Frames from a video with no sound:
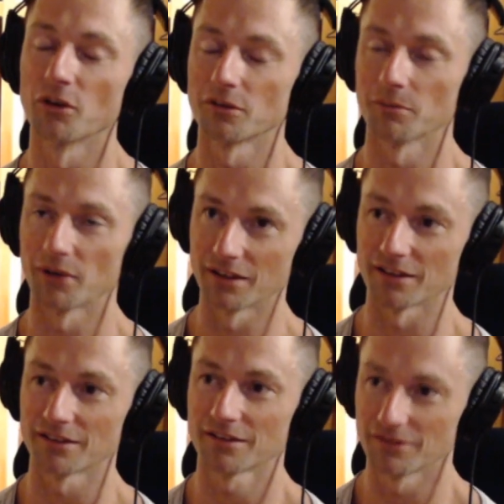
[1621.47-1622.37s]
I'm on to my
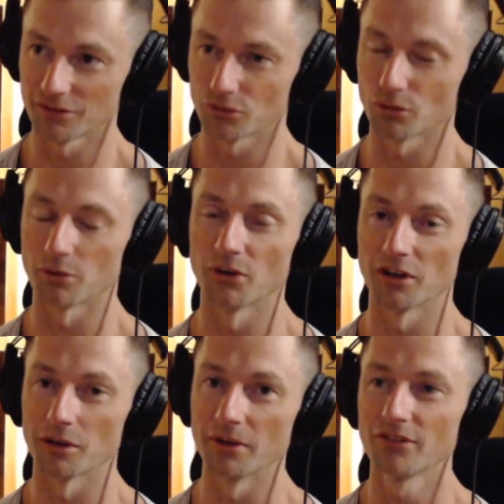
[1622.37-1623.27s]
next quarter
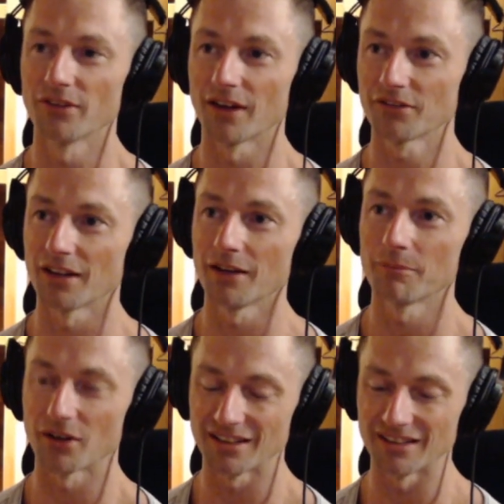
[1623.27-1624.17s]
body of beef after
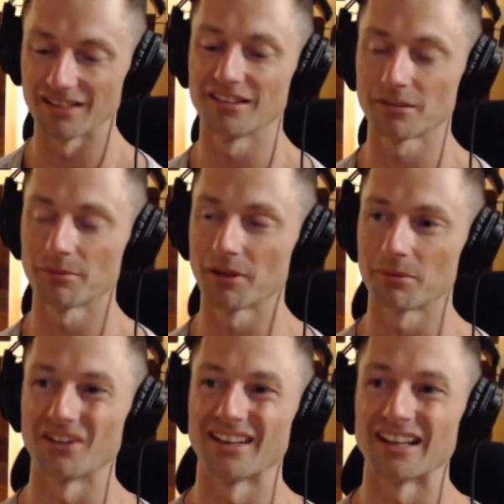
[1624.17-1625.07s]
that, but I did a
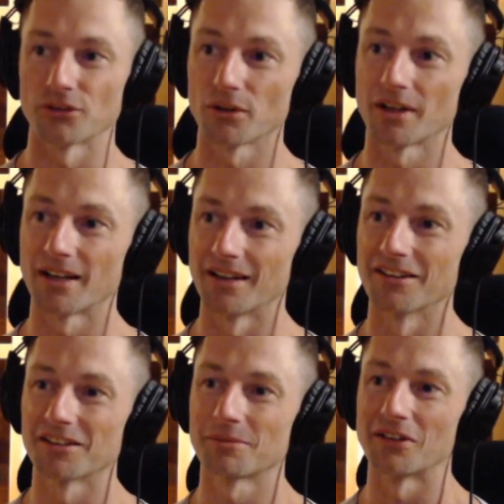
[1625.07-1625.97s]
6-month period. That's all I
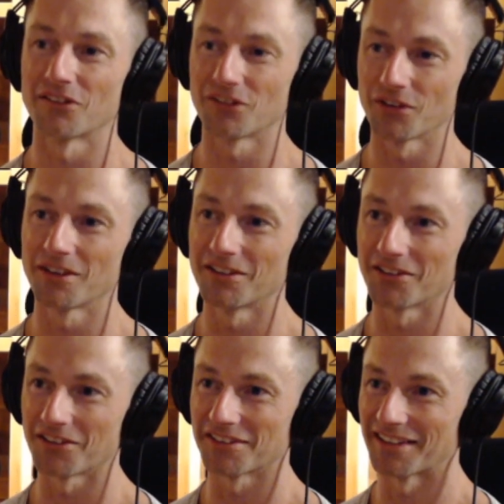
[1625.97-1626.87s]
ate. I spent
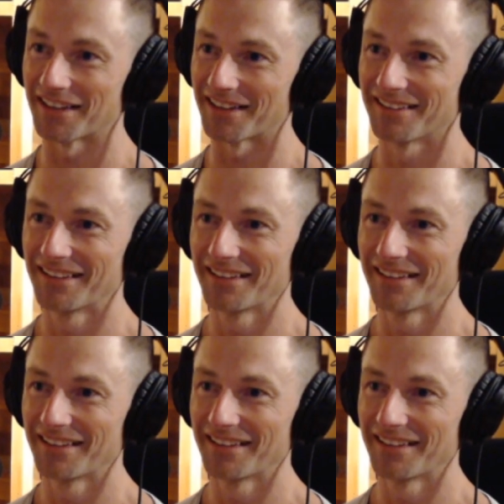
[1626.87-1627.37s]
$13 a day.